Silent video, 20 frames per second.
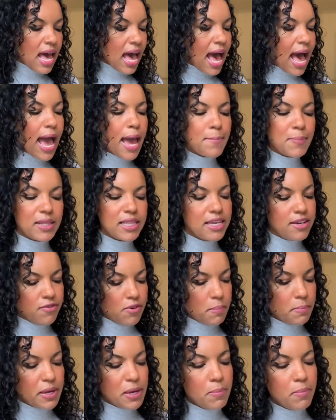I believe
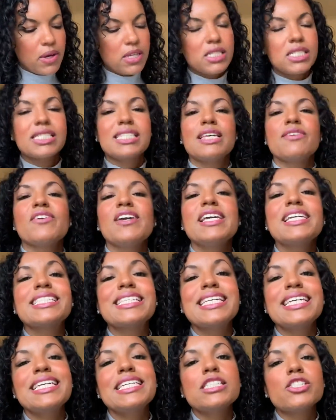in being positive.
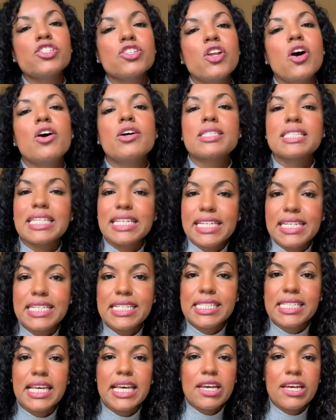It is not easy.